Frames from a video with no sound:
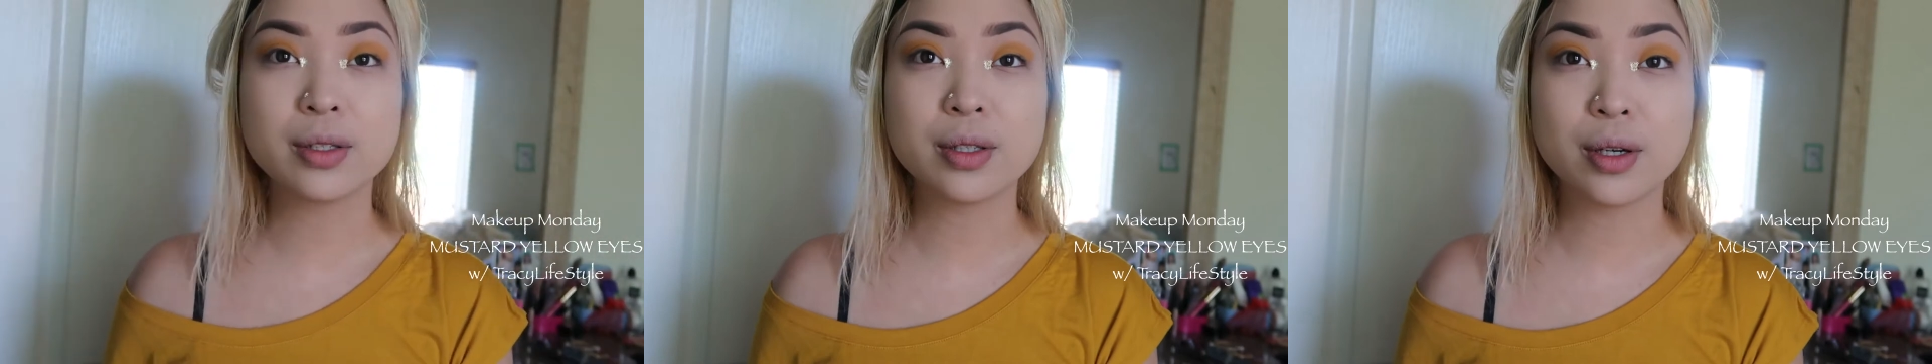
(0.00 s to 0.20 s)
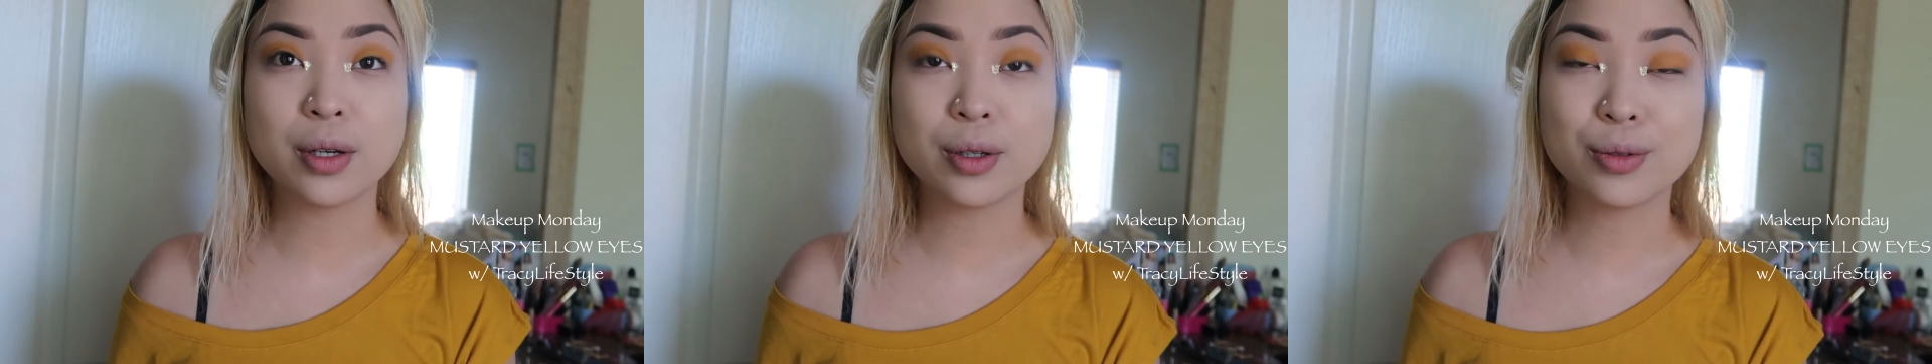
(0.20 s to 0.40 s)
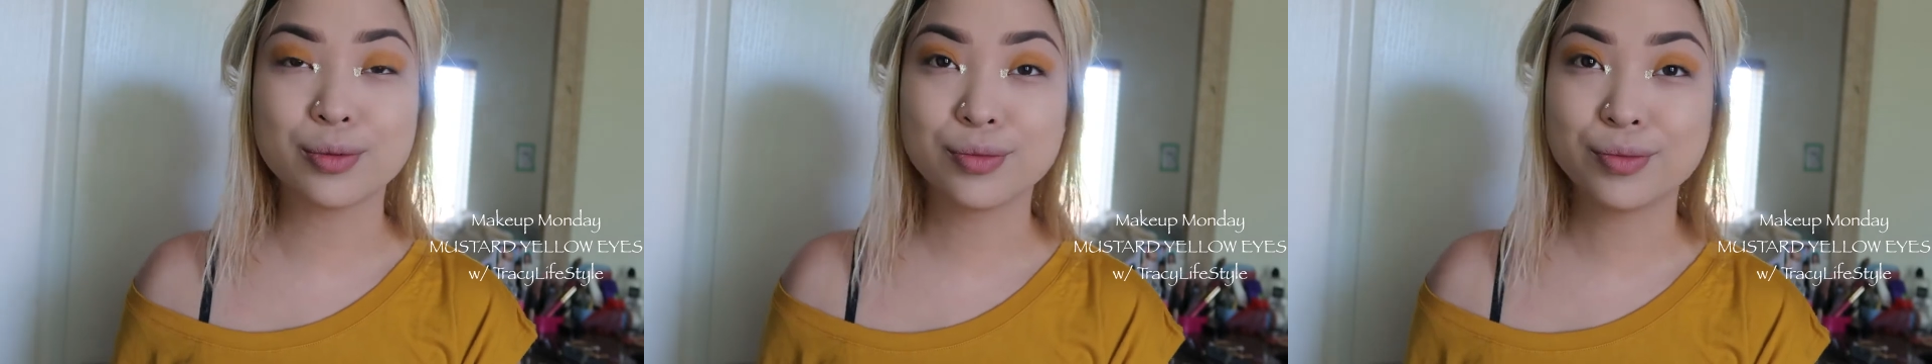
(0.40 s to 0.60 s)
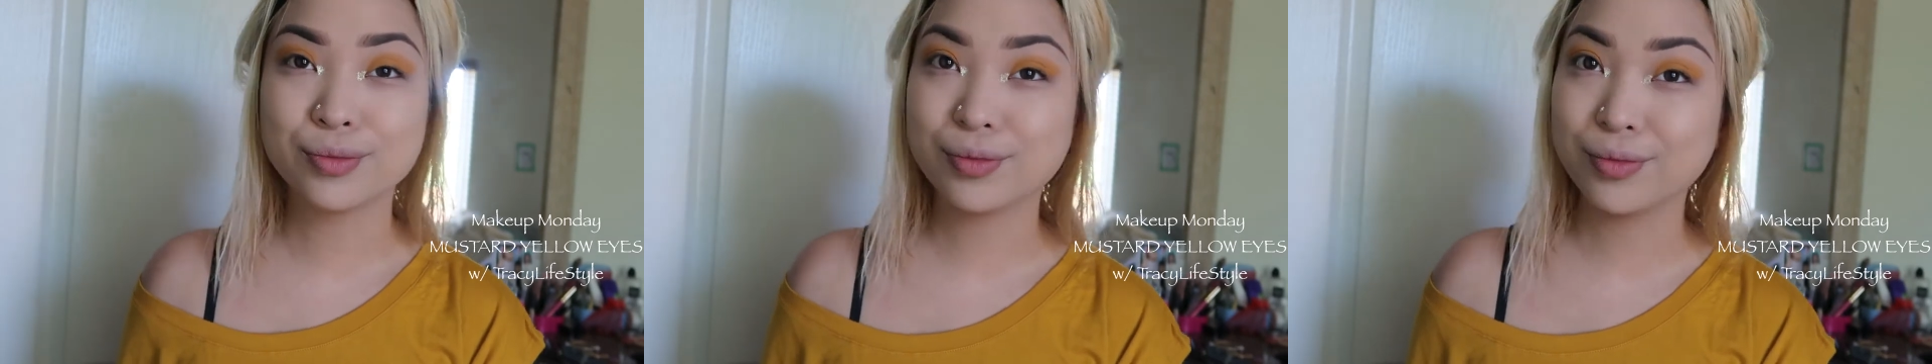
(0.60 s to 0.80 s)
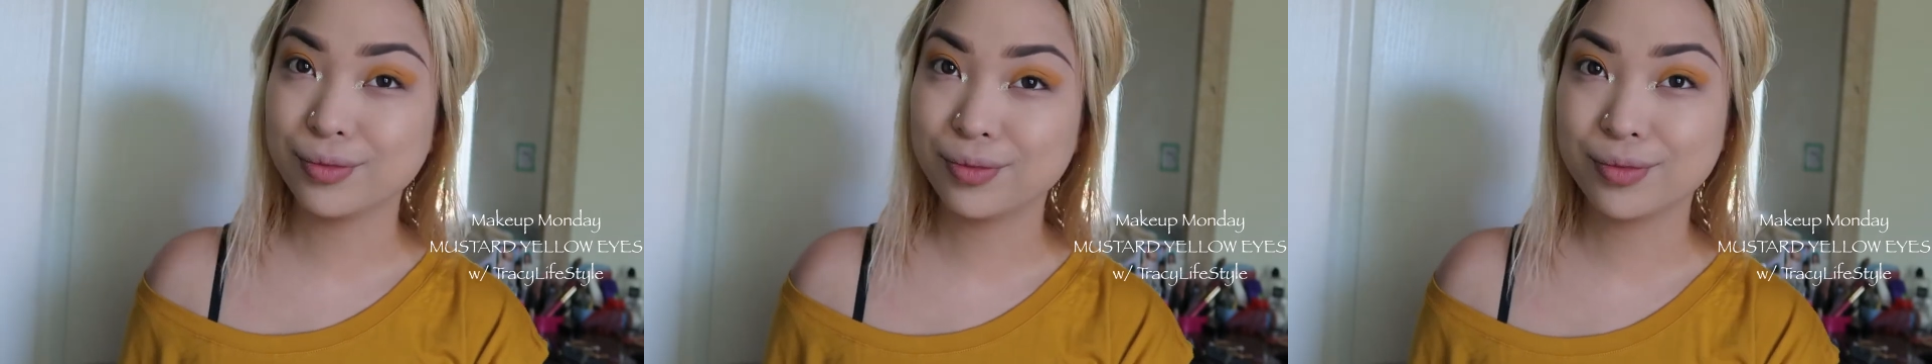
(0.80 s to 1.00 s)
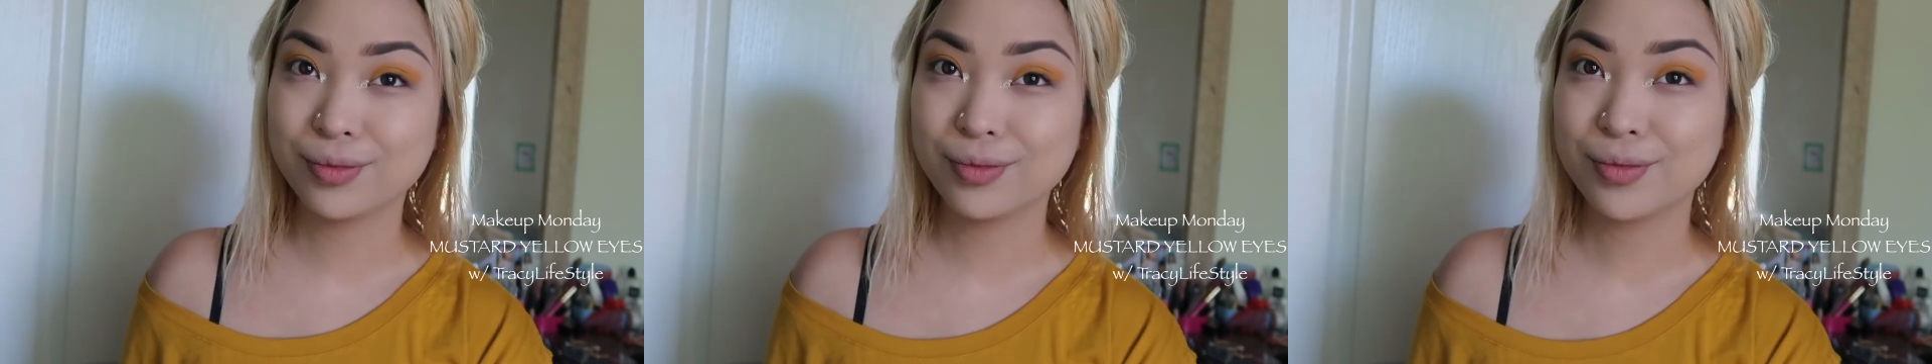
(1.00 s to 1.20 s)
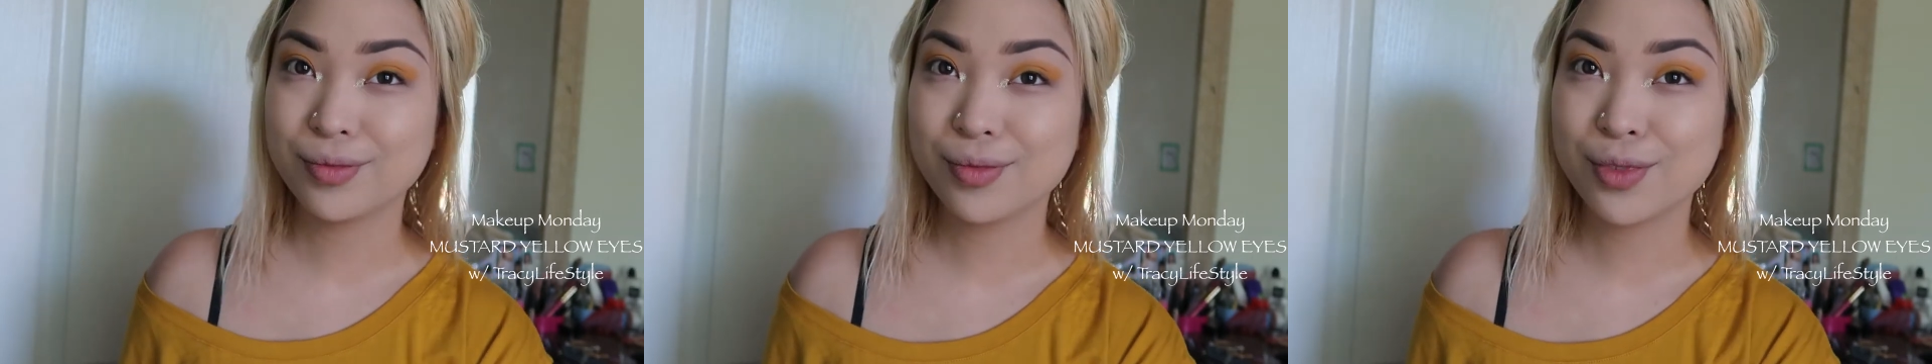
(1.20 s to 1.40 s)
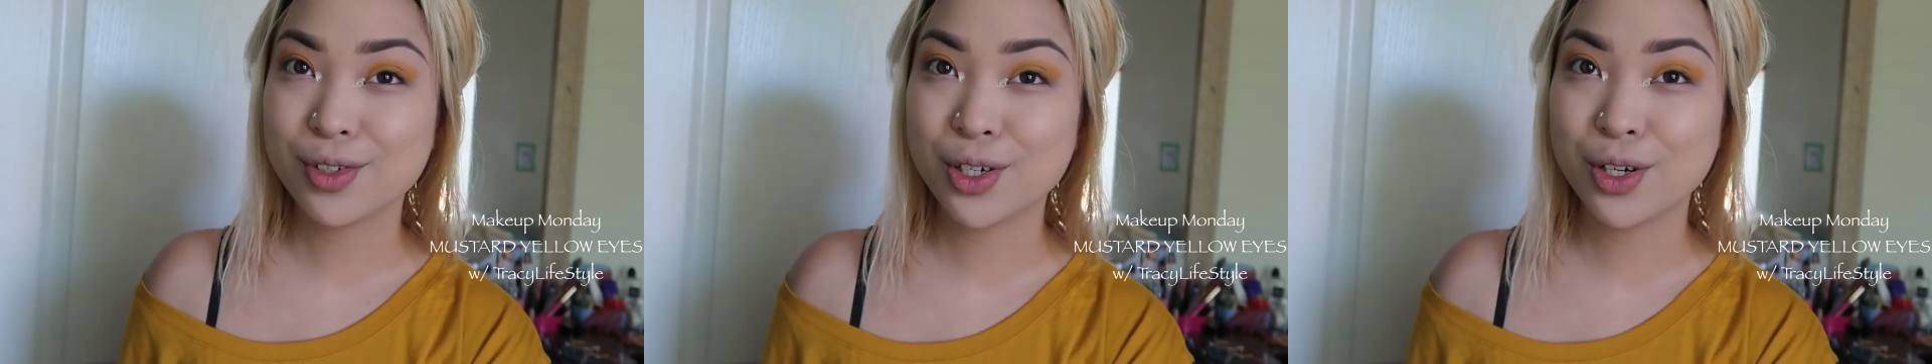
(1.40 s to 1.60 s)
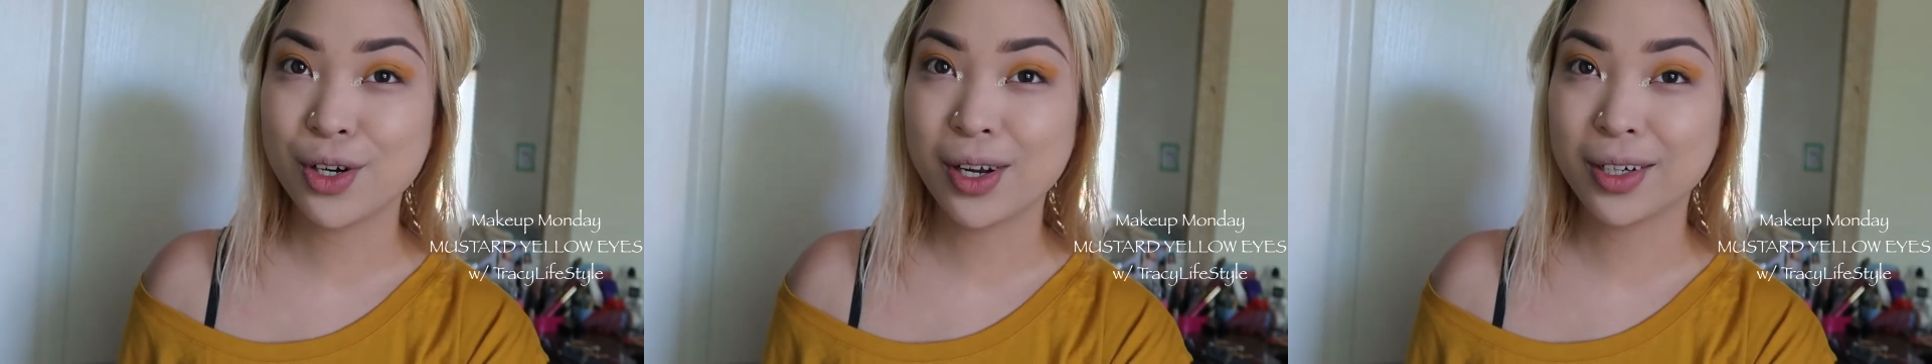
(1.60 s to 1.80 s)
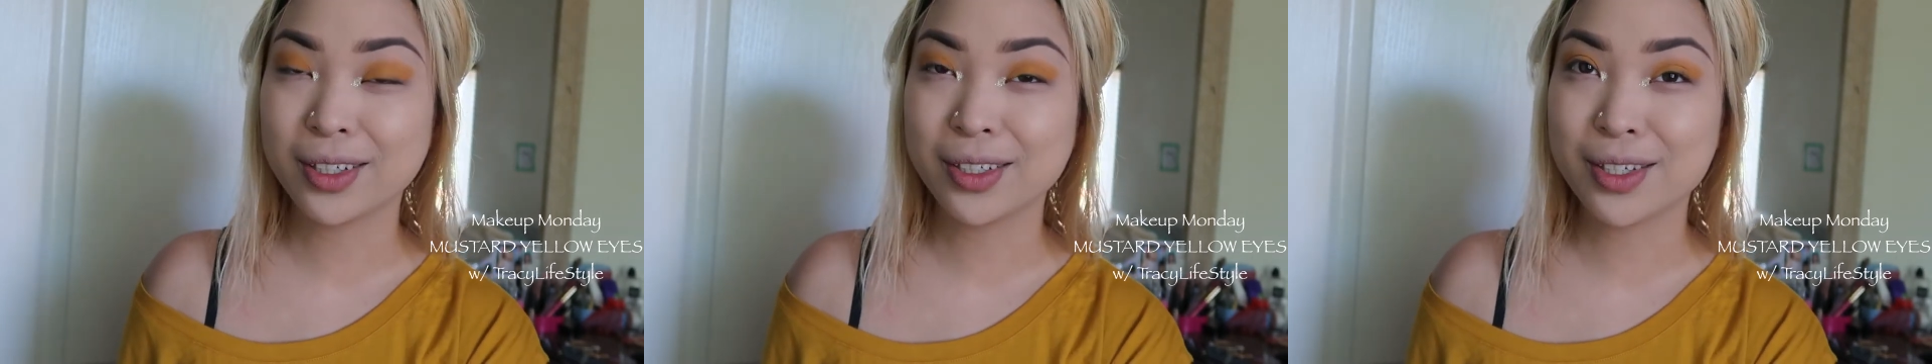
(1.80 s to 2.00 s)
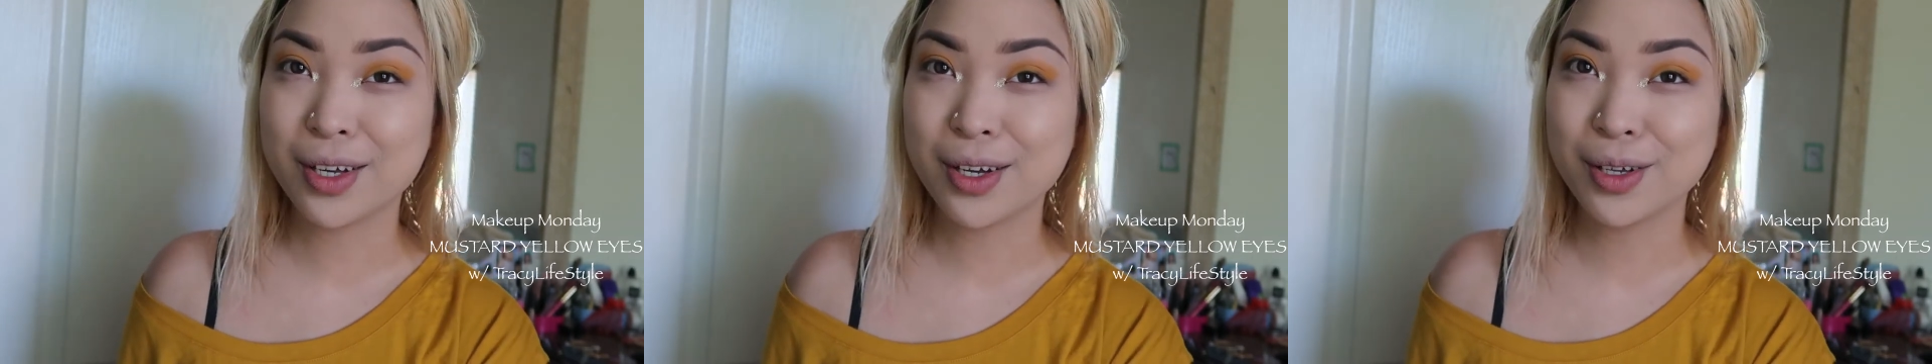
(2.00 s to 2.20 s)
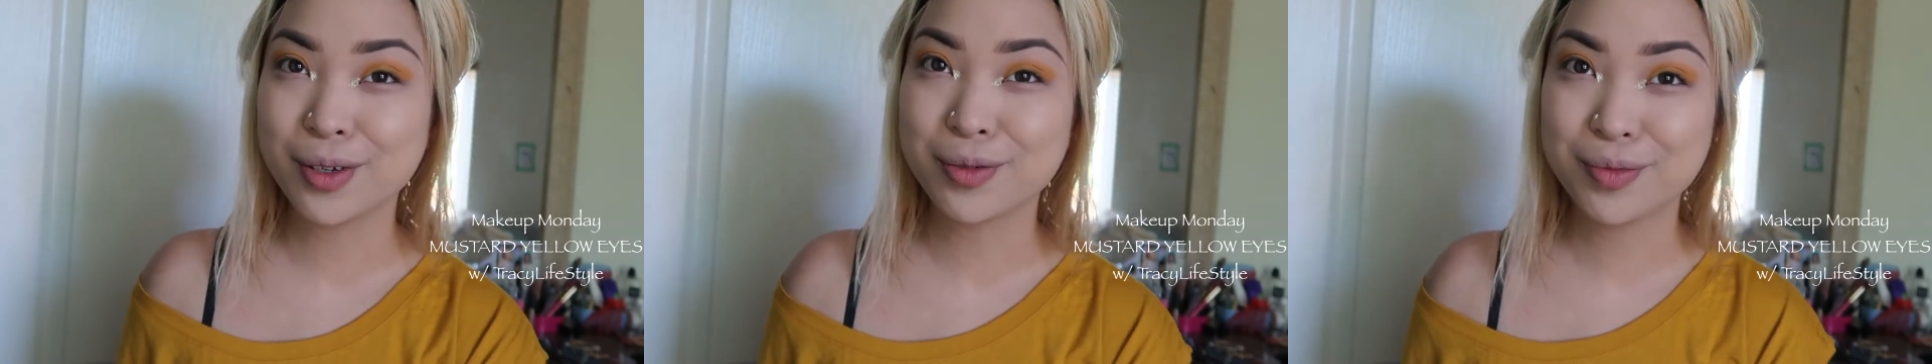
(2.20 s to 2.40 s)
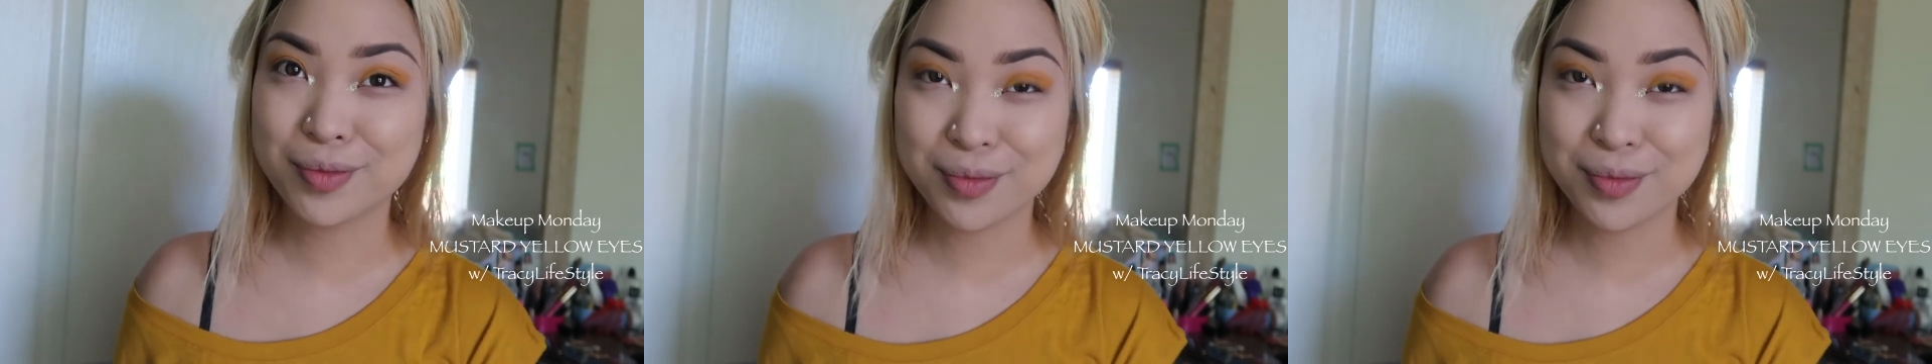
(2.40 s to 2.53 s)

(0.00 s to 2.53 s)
so tear duct is good.